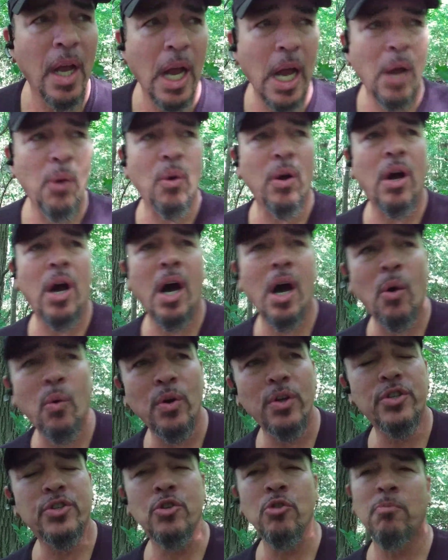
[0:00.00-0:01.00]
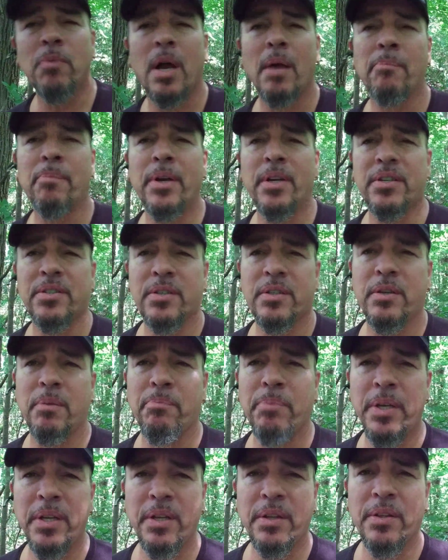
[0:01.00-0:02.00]
I will always do my best to
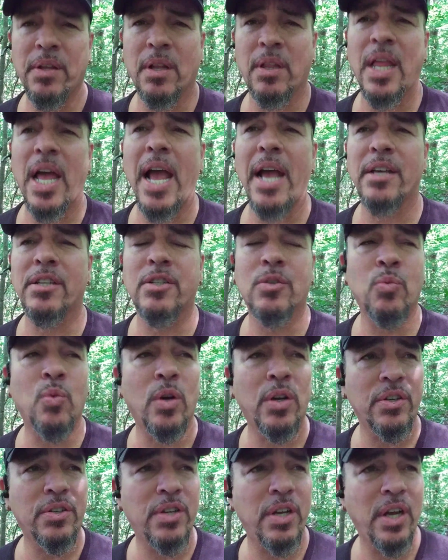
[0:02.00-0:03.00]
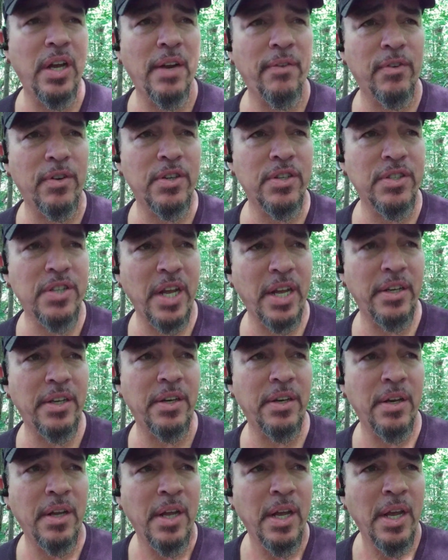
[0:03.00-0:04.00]
be the last one to ever stand
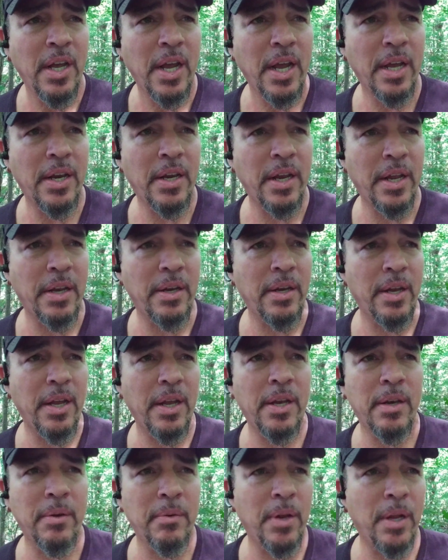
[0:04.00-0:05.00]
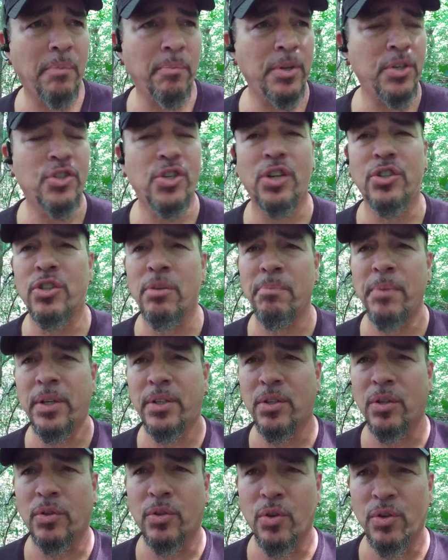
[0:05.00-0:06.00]
and be
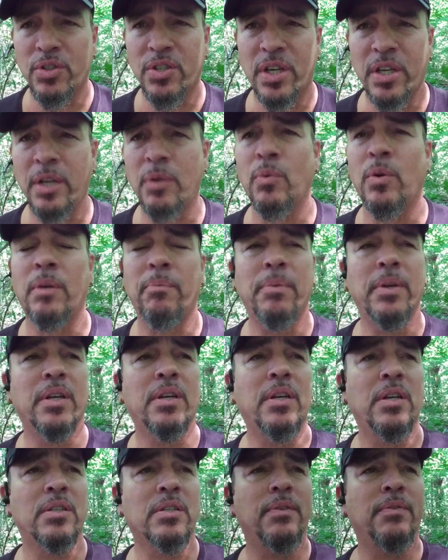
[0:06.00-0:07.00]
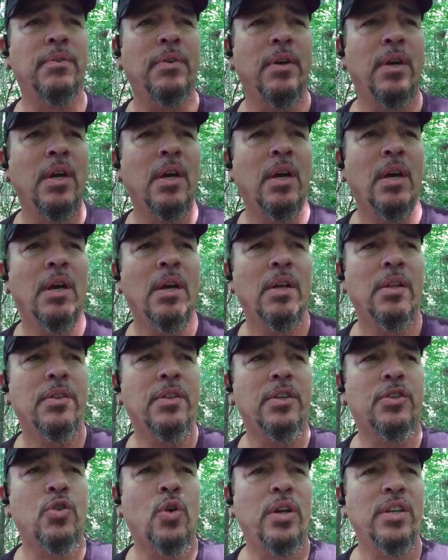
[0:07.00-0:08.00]
judgmental towards anyone because of
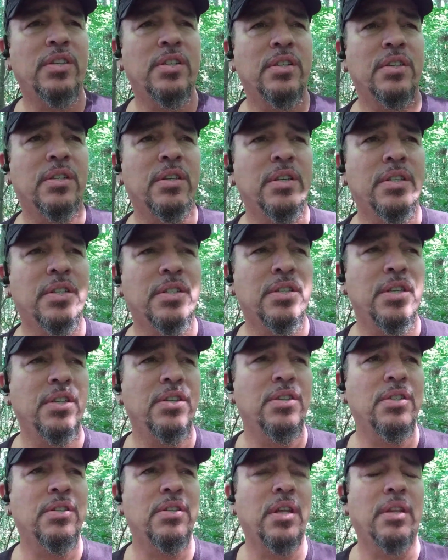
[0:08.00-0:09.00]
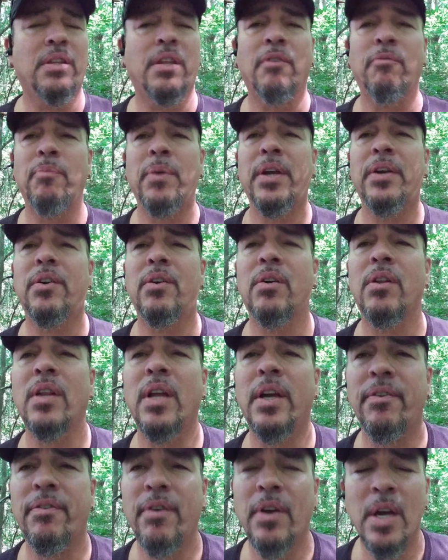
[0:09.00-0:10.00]
the choices and decisions that they've made in their
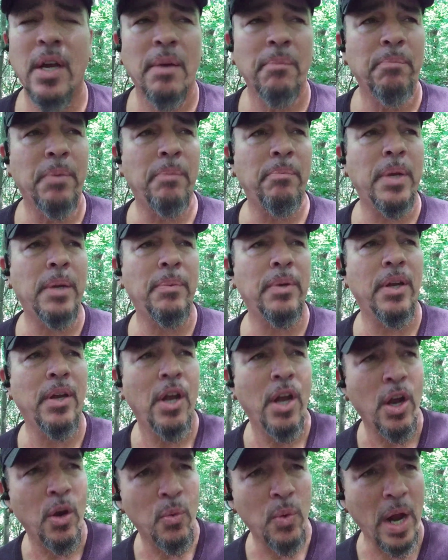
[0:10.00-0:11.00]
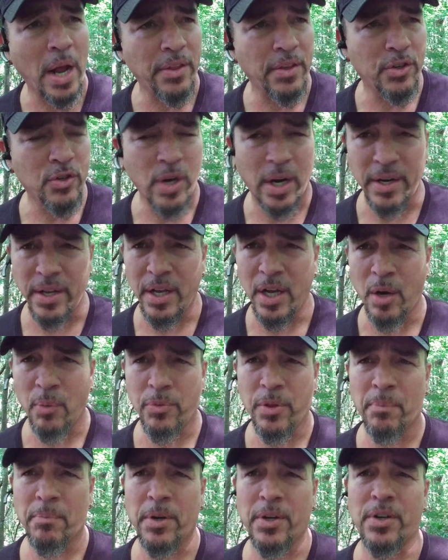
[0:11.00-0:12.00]
life, but maybe rather try to
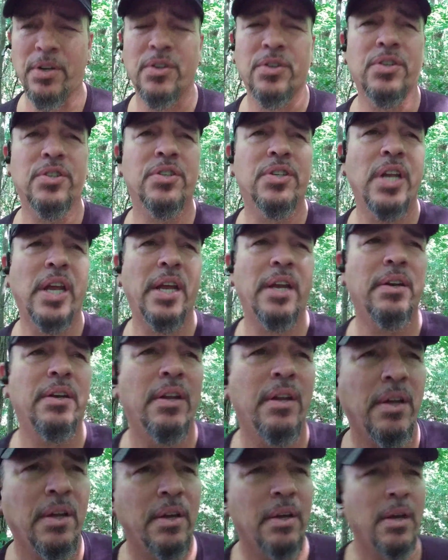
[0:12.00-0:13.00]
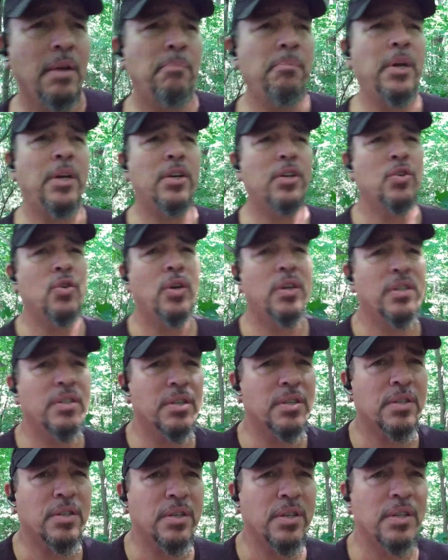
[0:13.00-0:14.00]
help them understand better
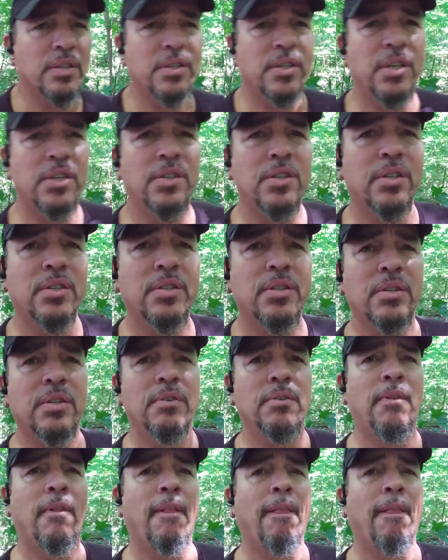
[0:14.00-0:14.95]
choices and decisions.